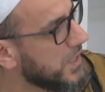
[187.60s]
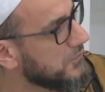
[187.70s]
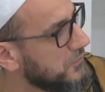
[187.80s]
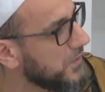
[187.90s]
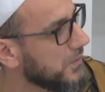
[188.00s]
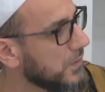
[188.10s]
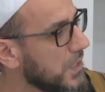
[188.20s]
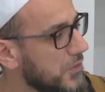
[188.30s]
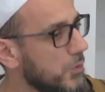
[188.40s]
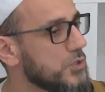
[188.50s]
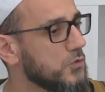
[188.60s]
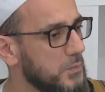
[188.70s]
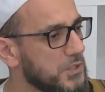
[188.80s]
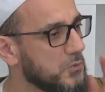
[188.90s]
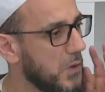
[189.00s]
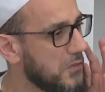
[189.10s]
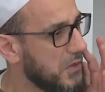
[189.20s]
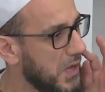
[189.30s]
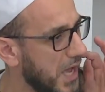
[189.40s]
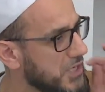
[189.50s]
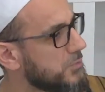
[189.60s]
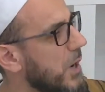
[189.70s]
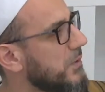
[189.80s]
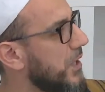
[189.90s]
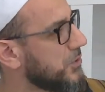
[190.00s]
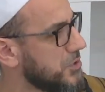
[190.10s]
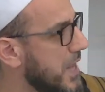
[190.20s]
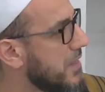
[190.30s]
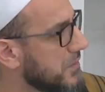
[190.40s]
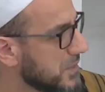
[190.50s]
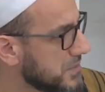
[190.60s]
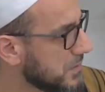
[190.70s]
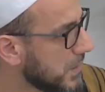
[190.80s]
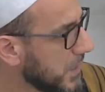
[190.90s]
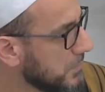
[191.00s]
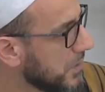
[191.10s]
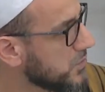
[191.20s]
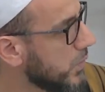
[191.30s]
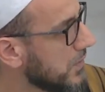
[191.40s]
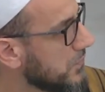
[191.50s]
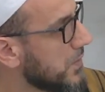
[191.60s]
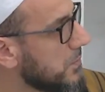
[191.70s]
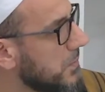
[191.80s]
I feel those who've been to Hajj probably understand this. Because one of the